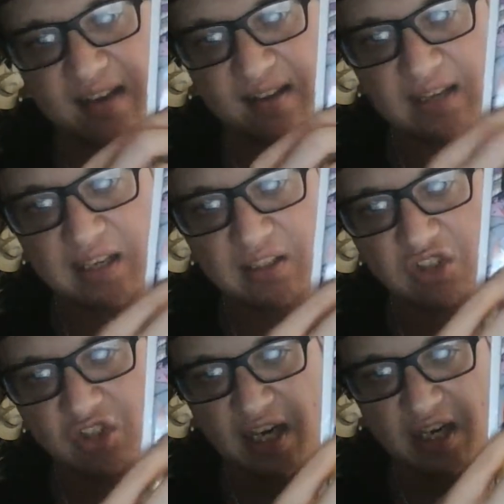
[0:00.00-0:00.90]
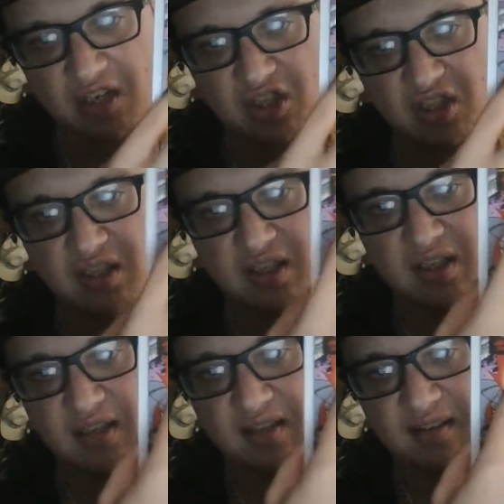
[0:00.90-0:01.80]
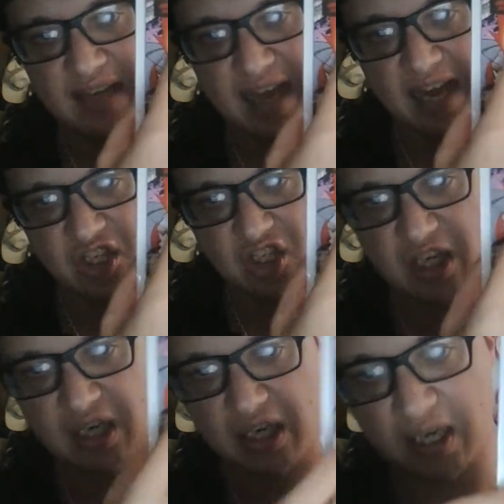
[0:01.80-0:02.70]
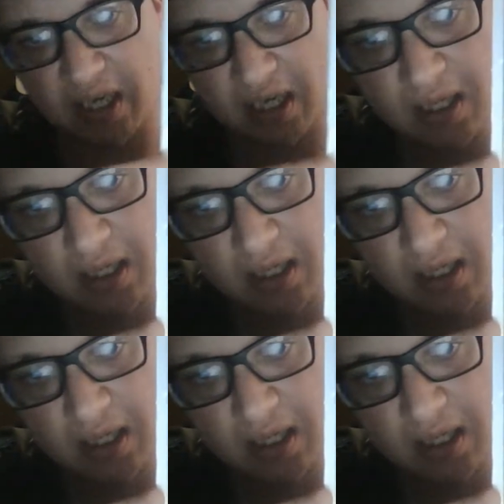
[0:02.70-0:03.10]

he's a Doctor Strange slash uh,